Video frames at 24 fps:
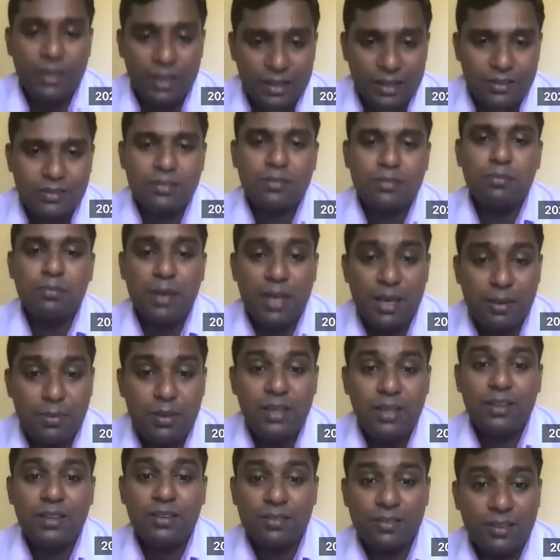Yes,
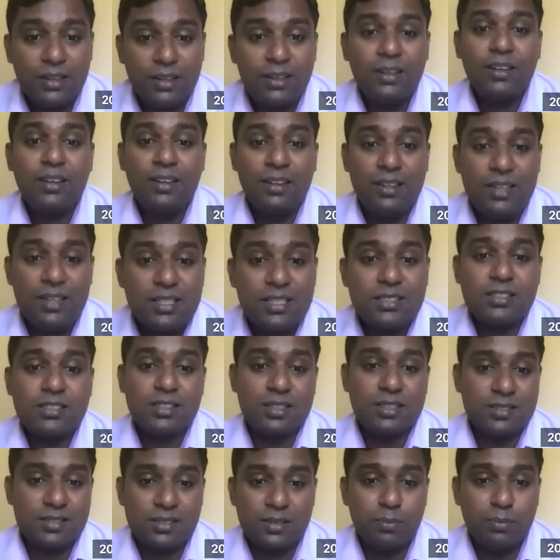baby is in distress.